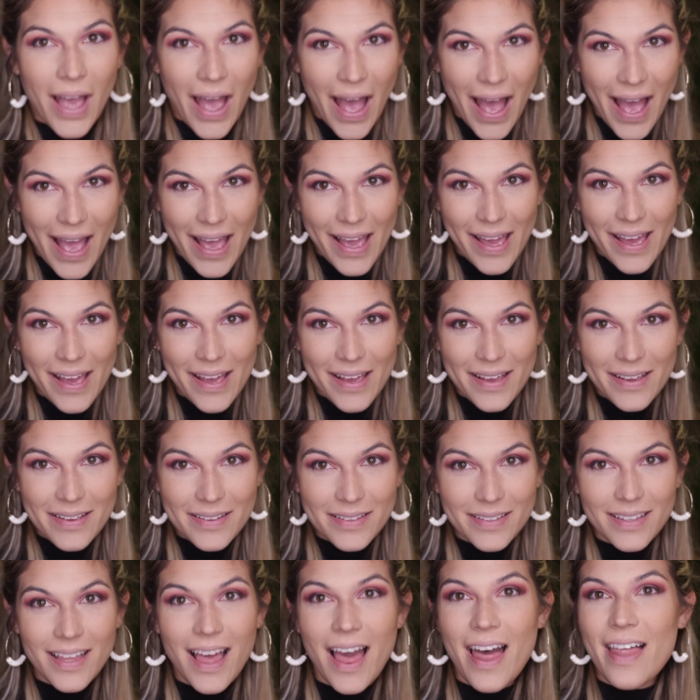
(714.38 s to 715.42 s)
Hi.
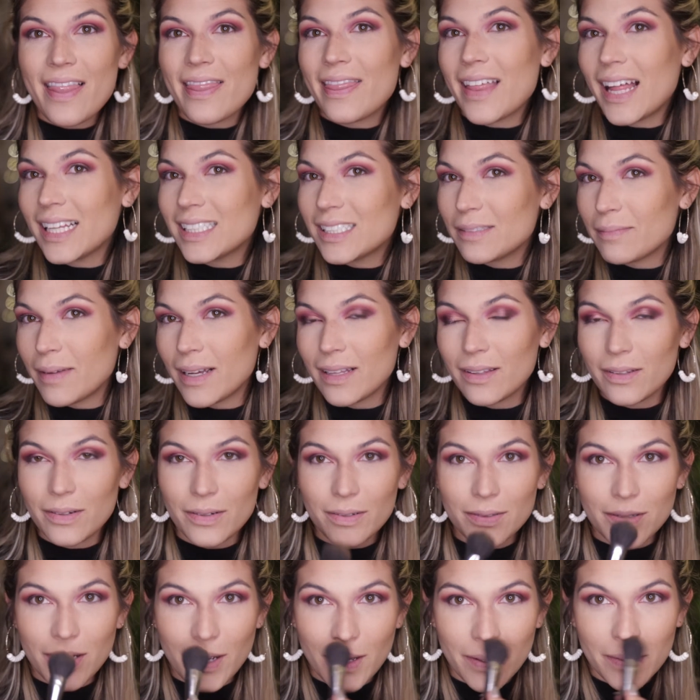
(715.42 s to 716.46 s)
That's my
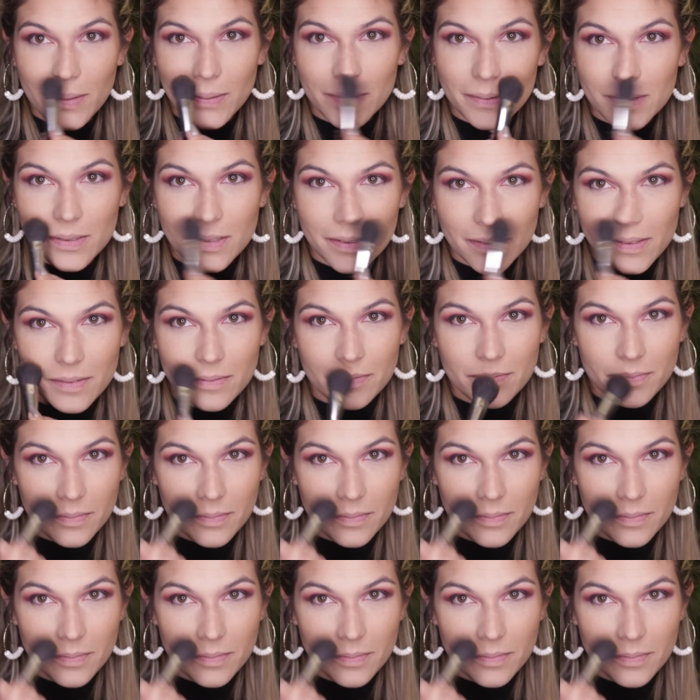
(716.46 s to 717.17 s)
little nose.